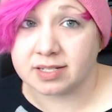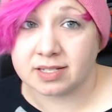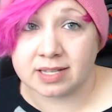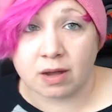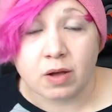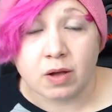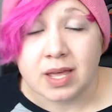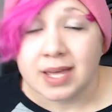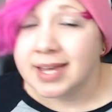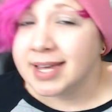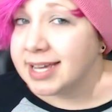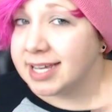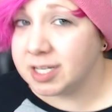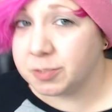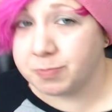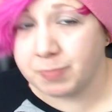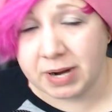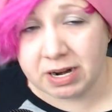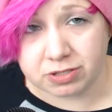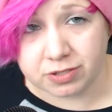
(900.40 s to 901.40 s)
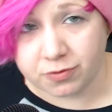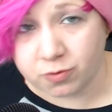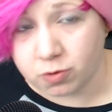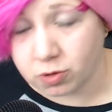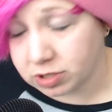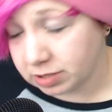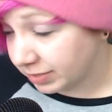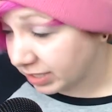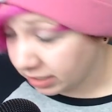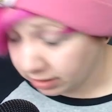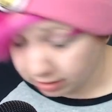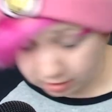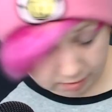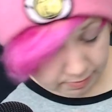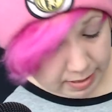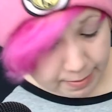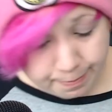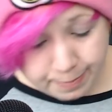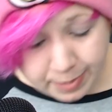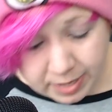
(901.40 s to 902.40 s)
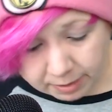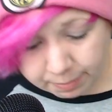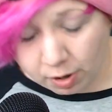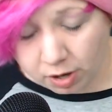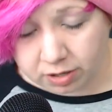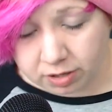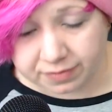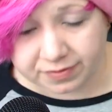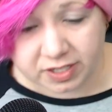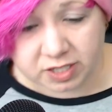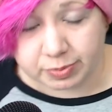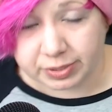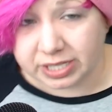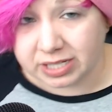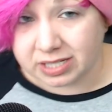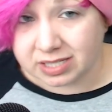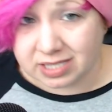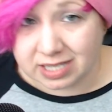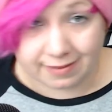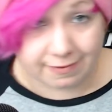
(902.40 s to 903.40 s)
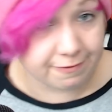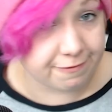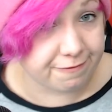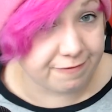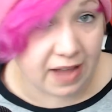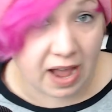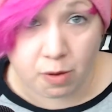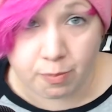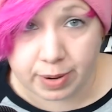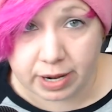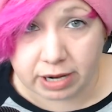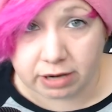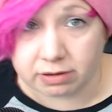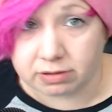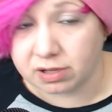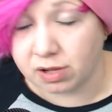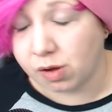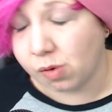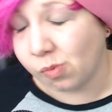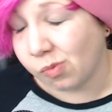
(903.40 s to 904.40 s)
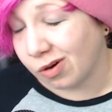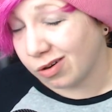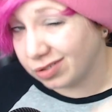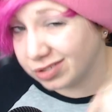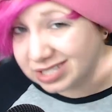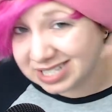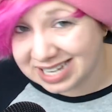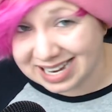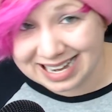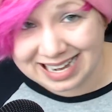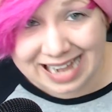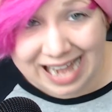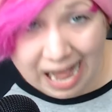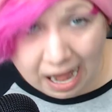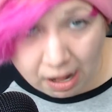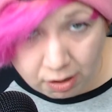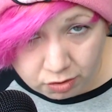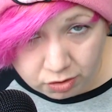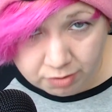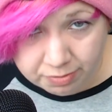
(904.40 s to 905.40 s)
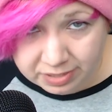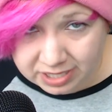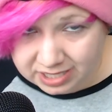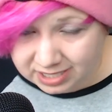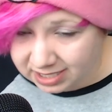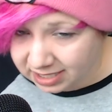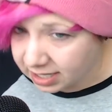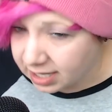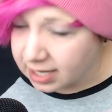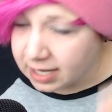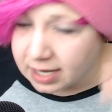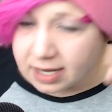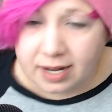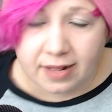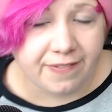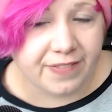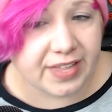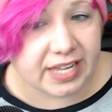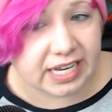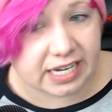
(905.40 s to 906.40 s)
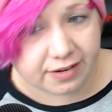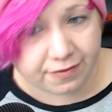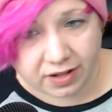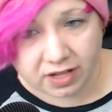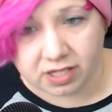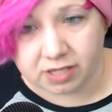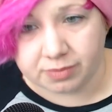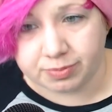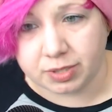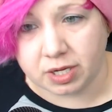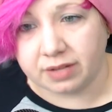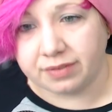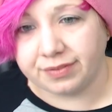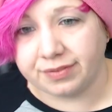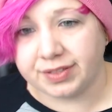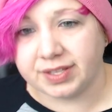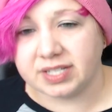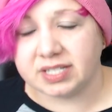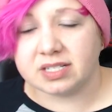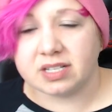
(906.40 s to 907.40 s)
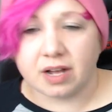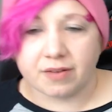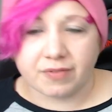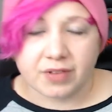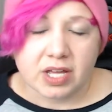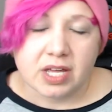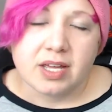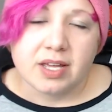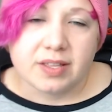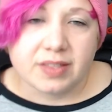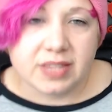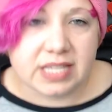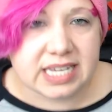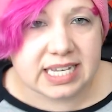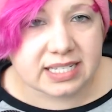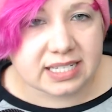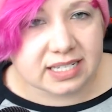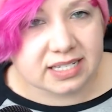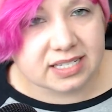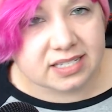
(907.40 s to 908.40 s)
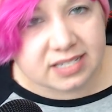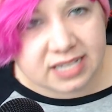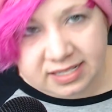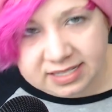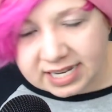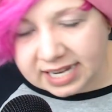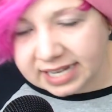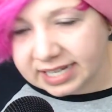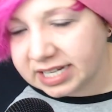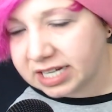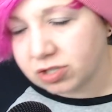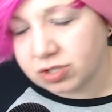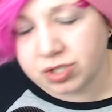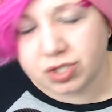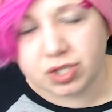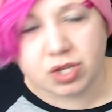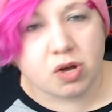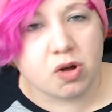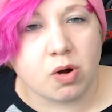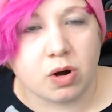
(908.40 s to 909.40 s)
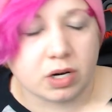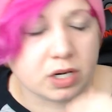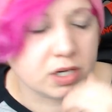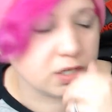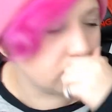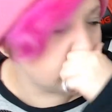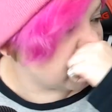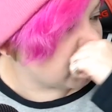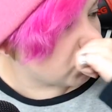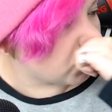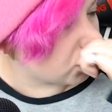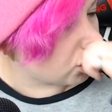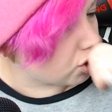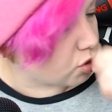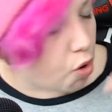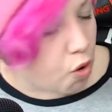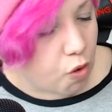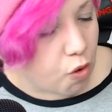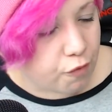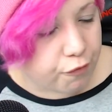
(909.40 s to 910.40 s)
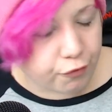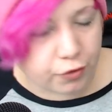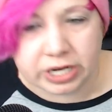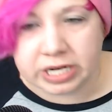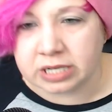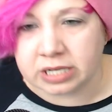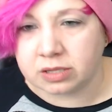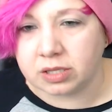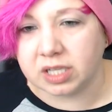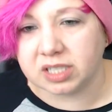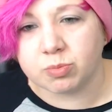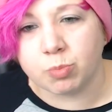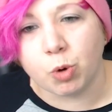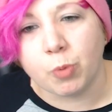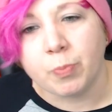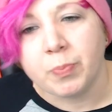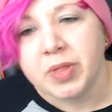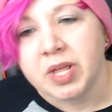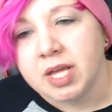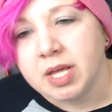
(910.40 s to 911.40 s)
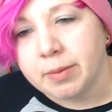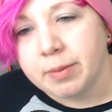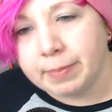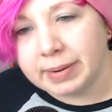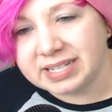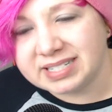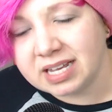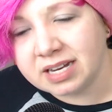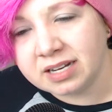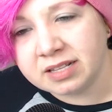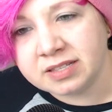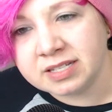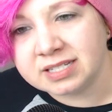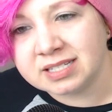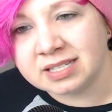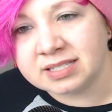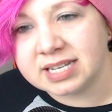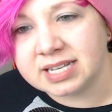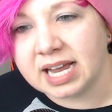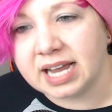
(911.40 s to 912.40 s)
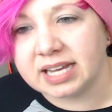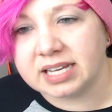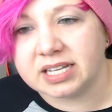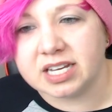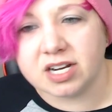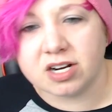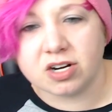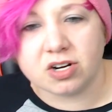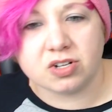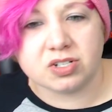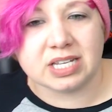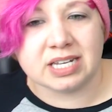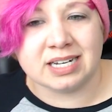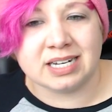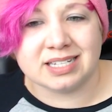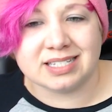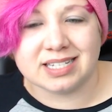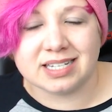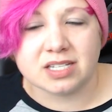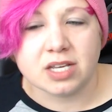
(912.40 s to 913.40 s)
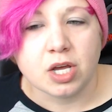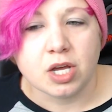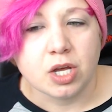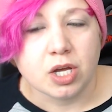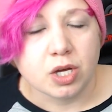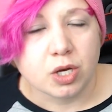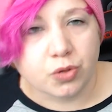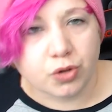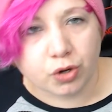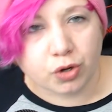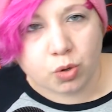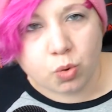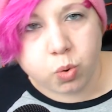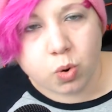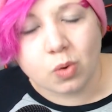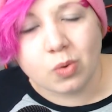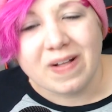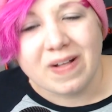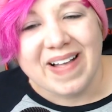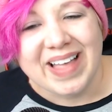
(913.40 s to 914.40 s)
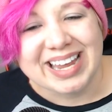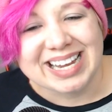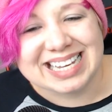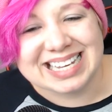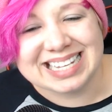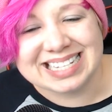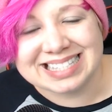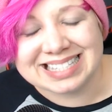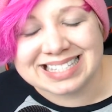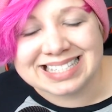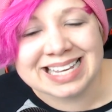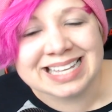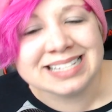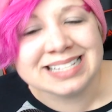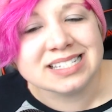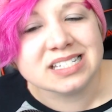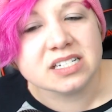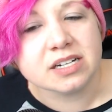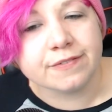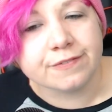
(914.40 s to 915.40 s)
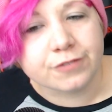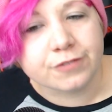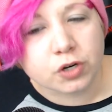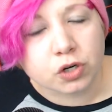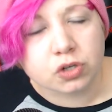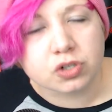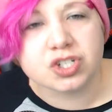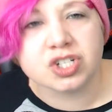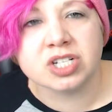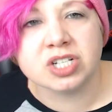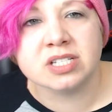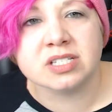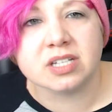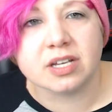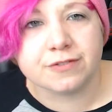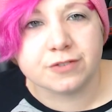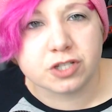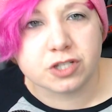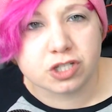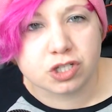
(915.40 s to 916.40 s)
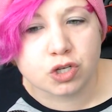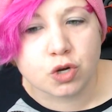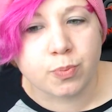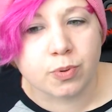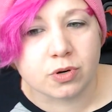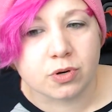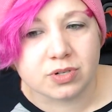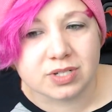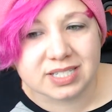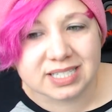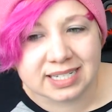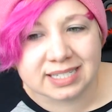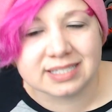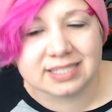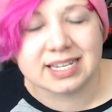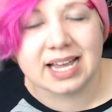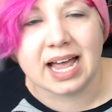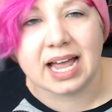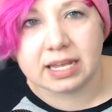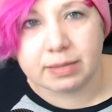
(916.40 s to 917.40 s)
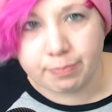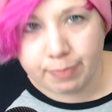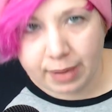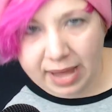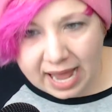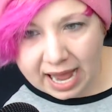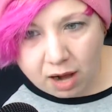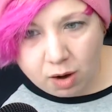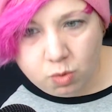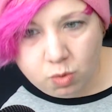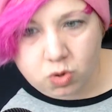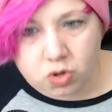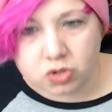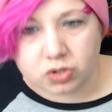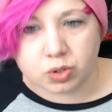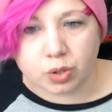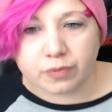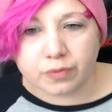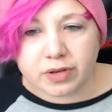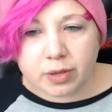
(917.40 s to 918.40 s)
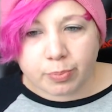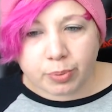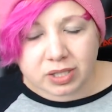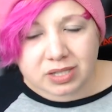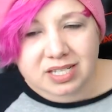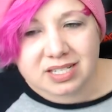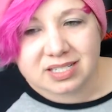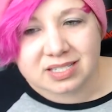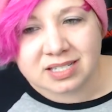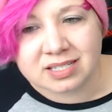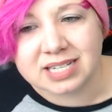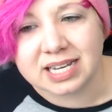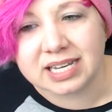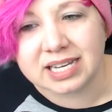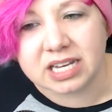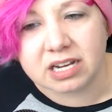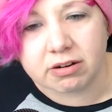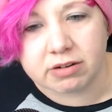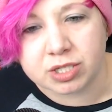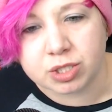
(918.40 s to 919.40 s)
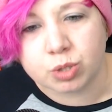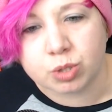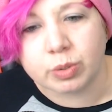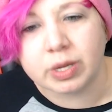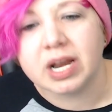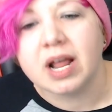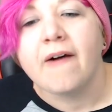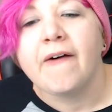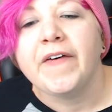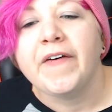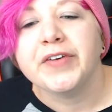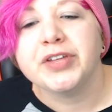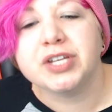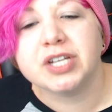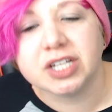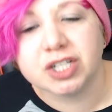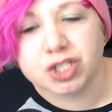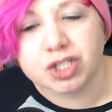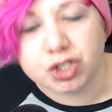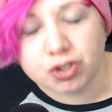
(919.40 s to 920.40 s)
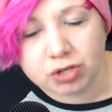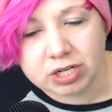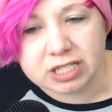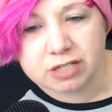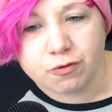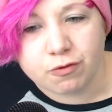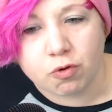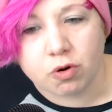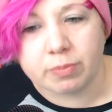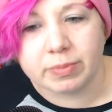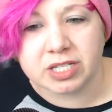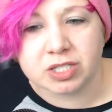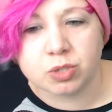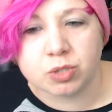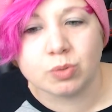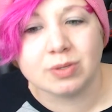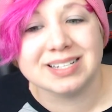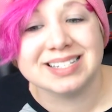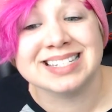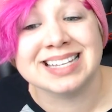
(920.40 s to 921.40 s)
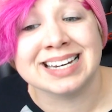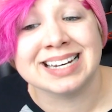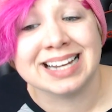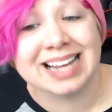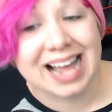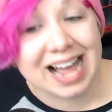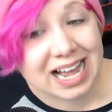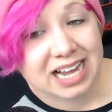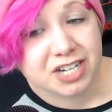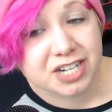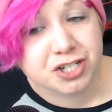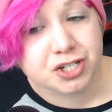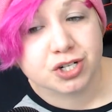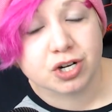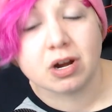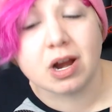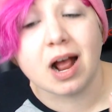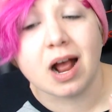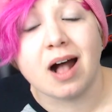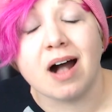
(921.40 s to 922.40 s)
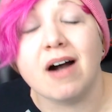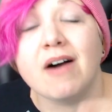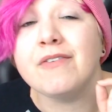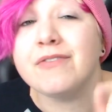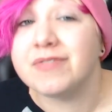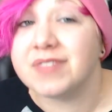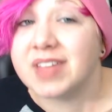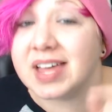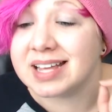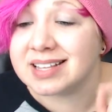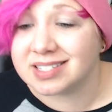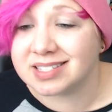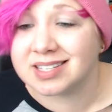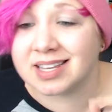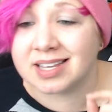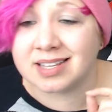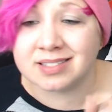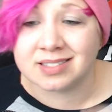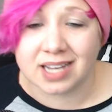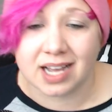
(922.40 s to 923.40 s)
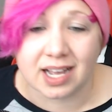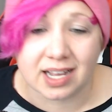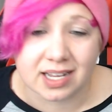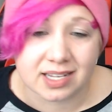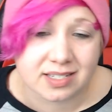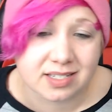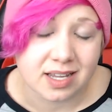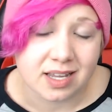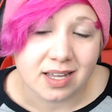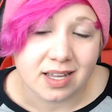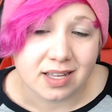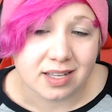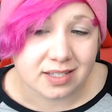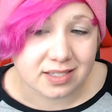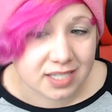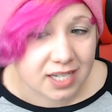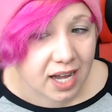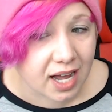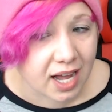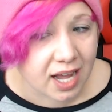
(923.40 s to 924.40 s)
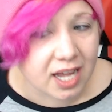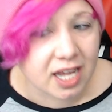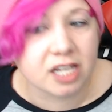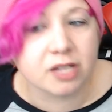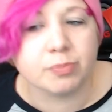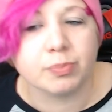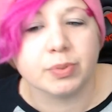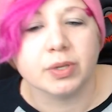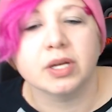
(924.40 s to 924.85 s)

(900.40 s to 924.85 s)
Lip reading: Now, his parents, of course, I'm thinking are going to be a big part of this because they found parallel worlds. Now they're missing. They developed all of this stuff. These Sentai gears, though, are going to be so freaking collectible. By setting the Sentai gears, and it says they're, quote, condensed versions of Super Sentai power. So if you put the Sentai gear into it, you can transform into a Zenkaiger of that Sentai's type.